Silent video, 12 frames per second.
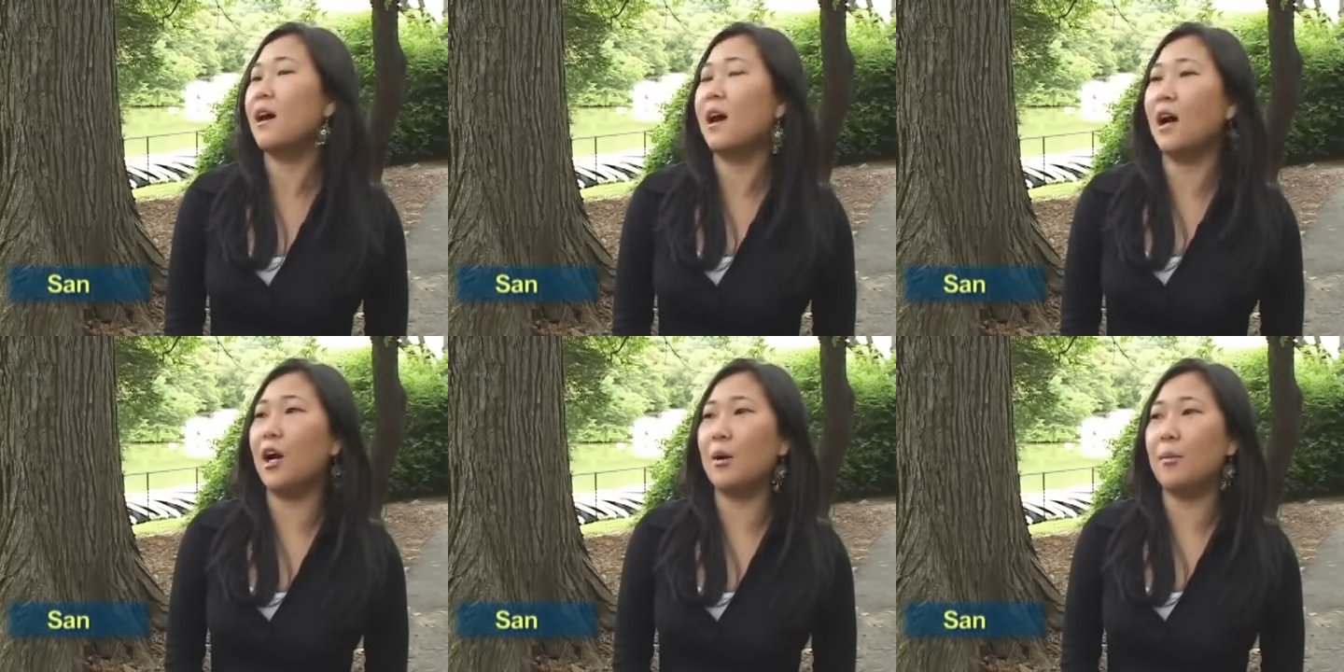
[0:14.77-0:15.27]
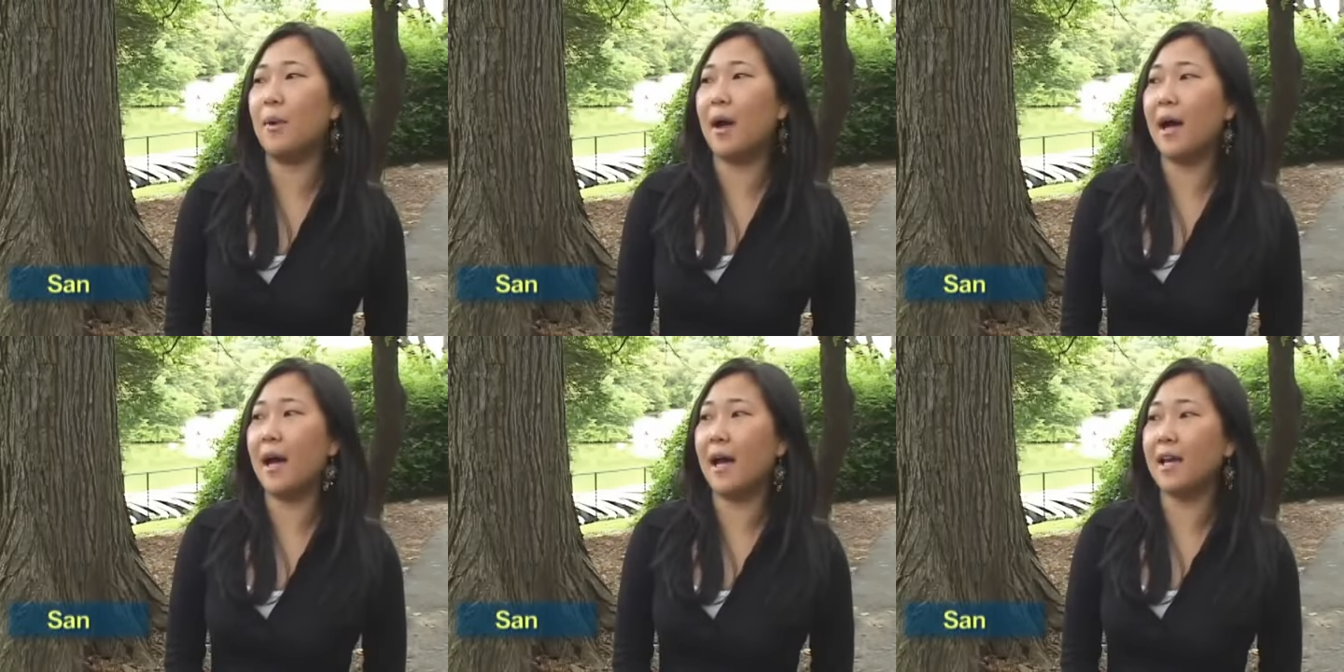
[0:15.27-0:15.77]
Um,
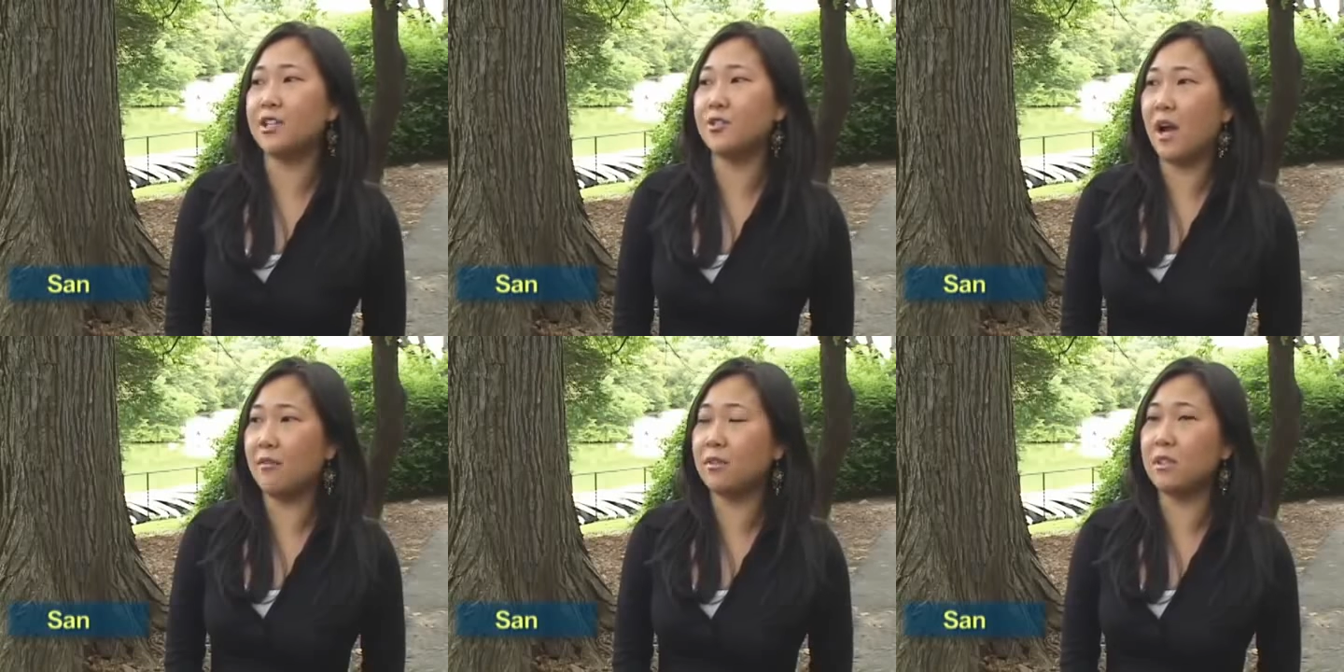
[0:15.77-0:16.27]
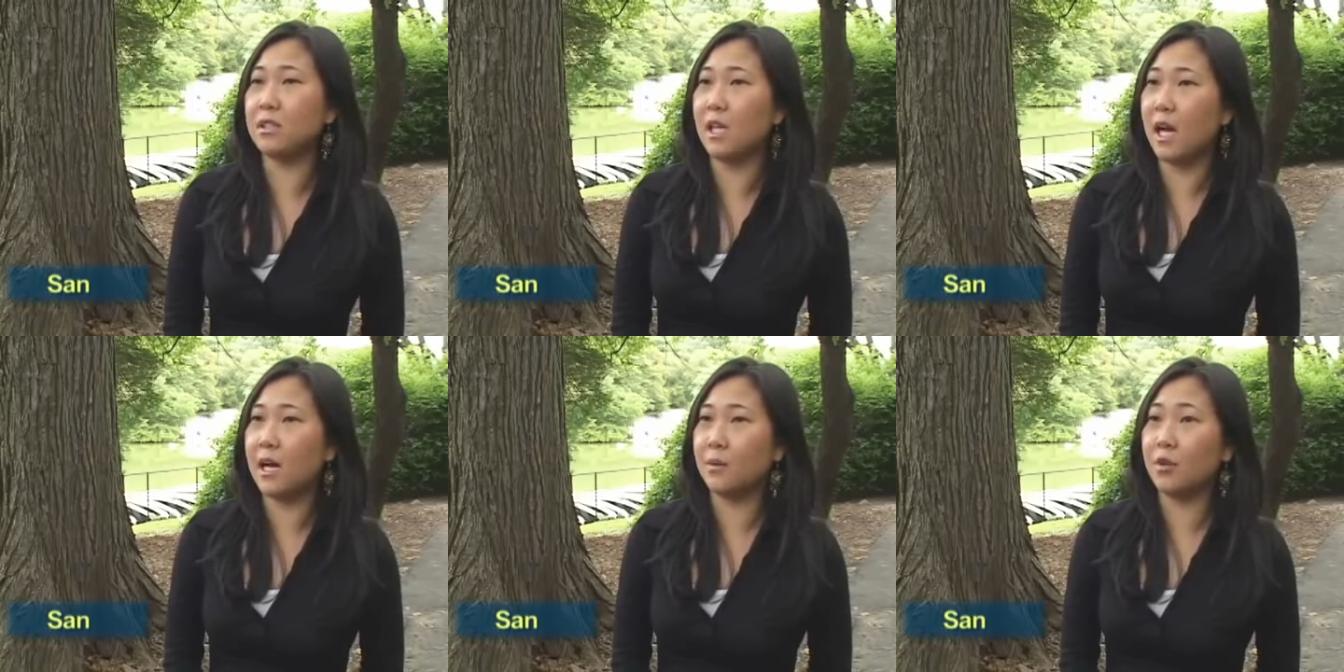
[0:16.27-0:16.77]
I travel a
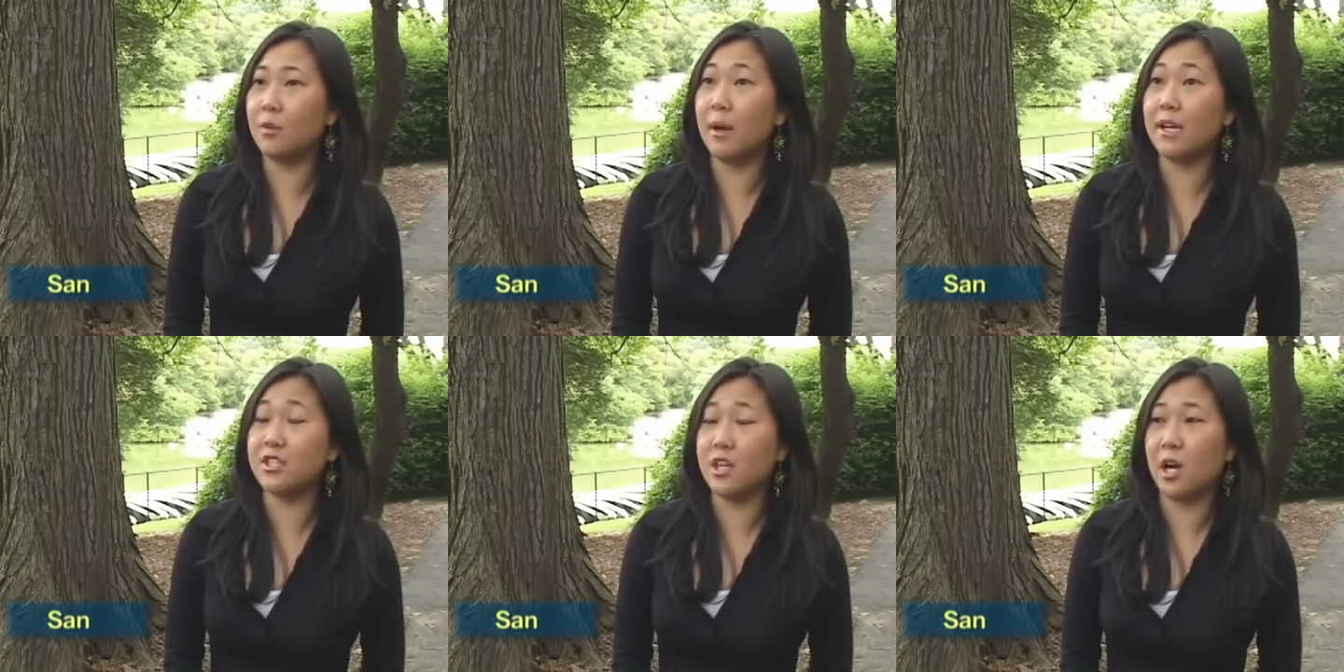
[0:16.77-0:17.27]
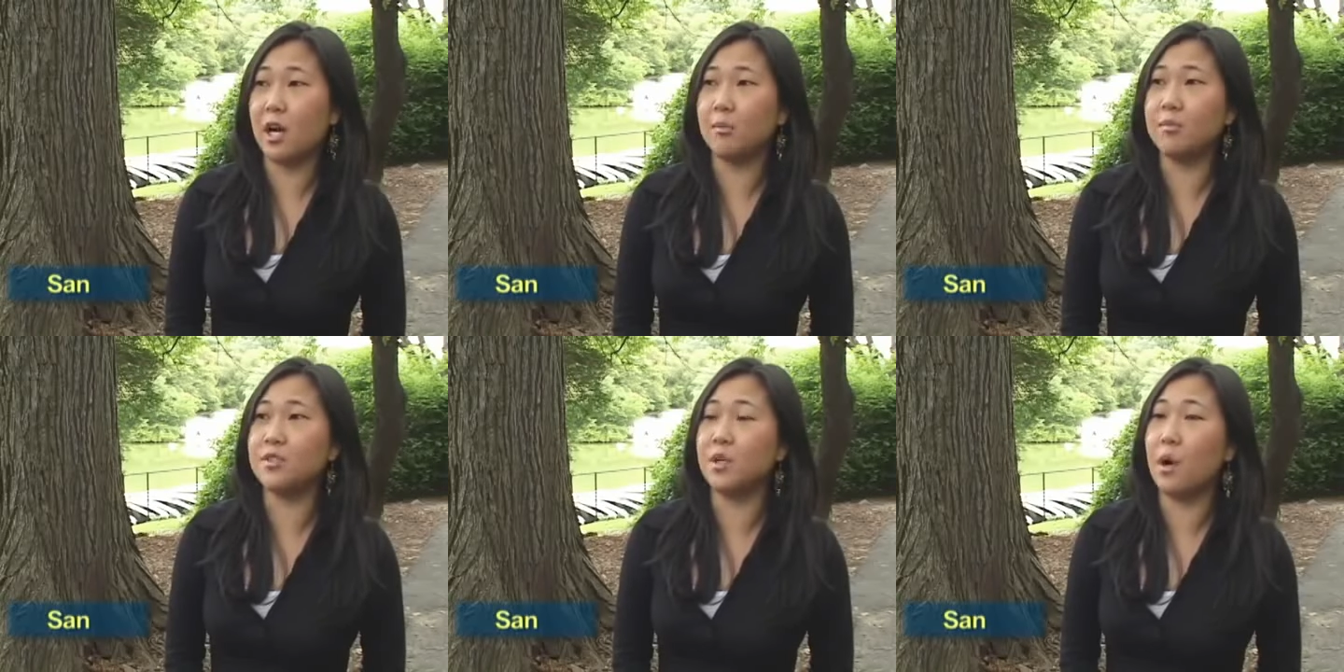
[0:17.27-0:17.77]
lot with my
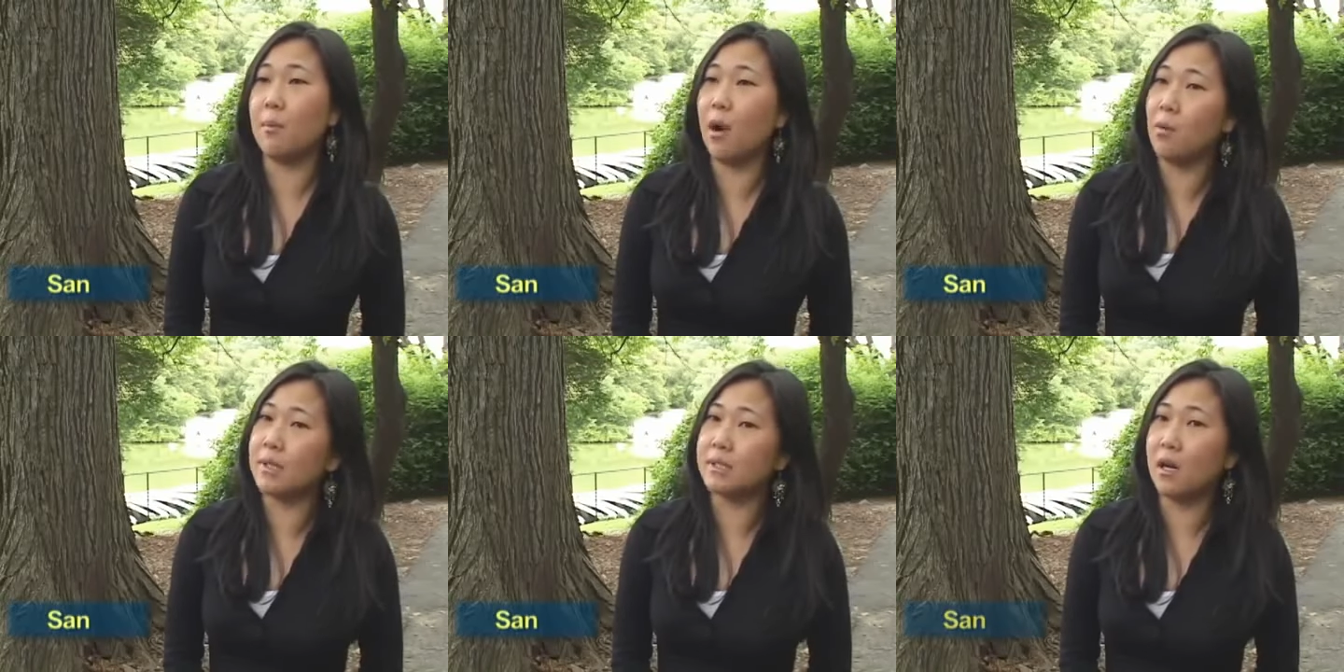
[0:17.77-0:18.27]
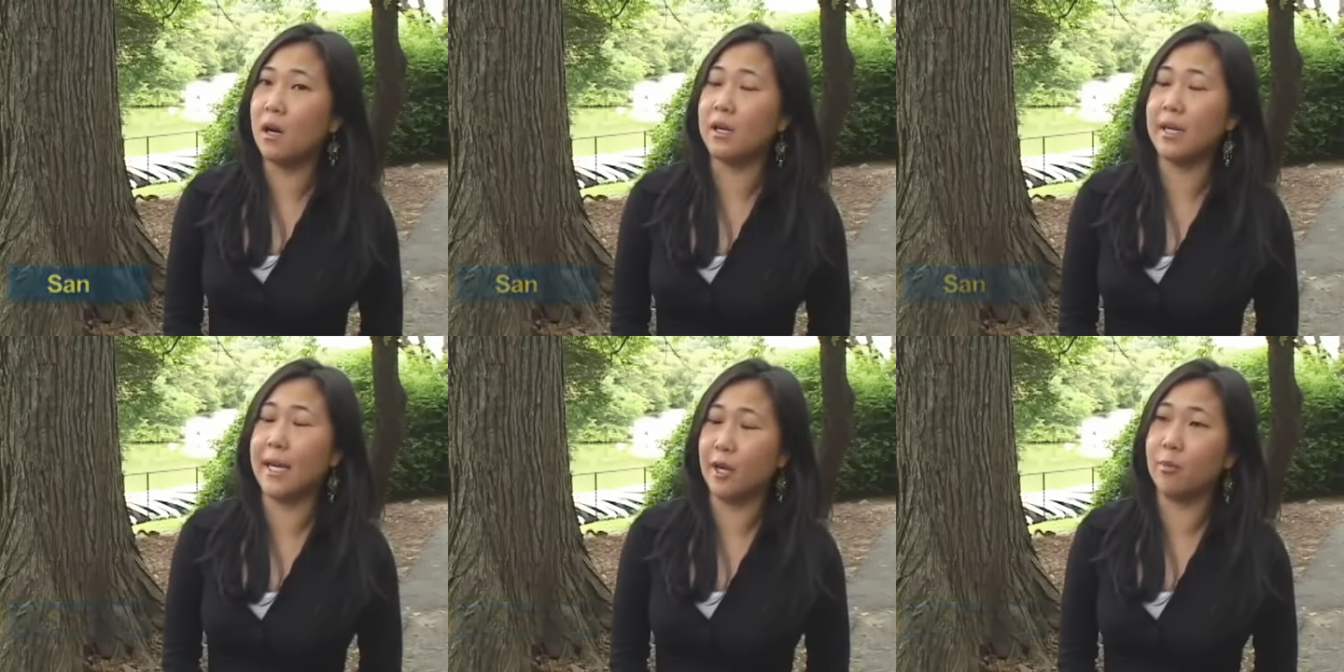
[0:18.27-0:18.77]
job, so I'm always
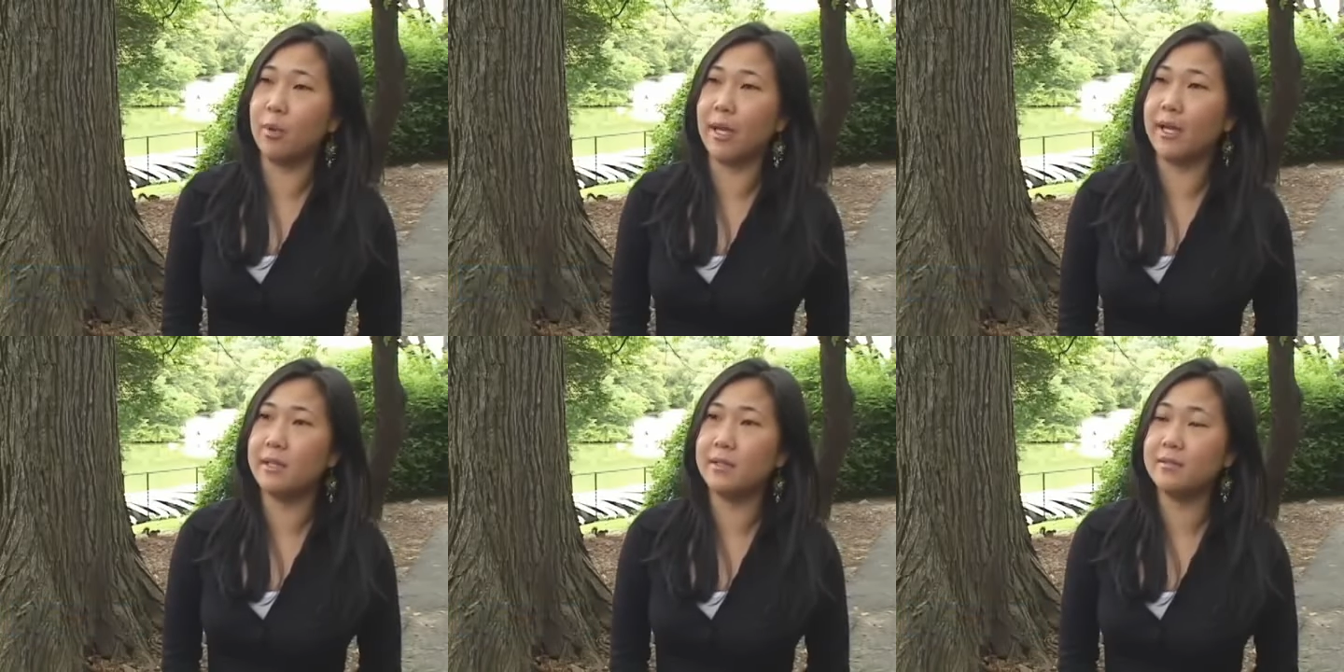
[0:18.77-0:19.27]
on an airplane.